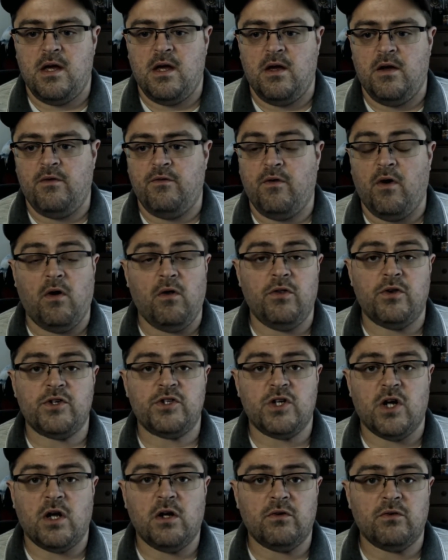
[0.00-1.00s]
of all the
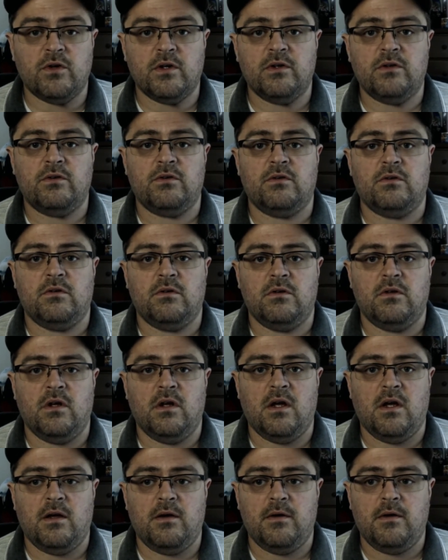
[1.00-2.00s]
genres.
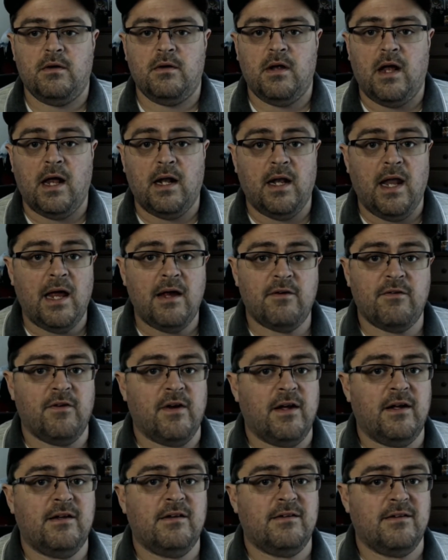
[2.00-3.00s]
I like
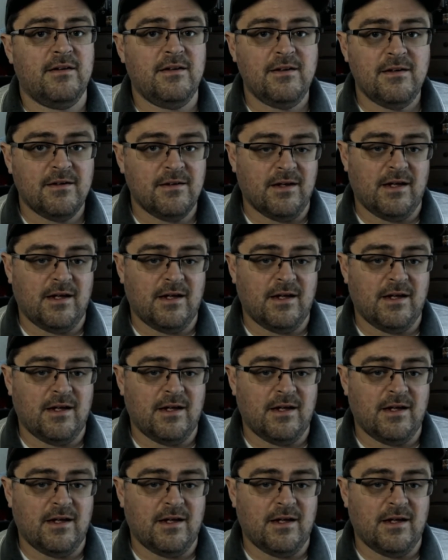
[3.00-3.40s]
fantasy.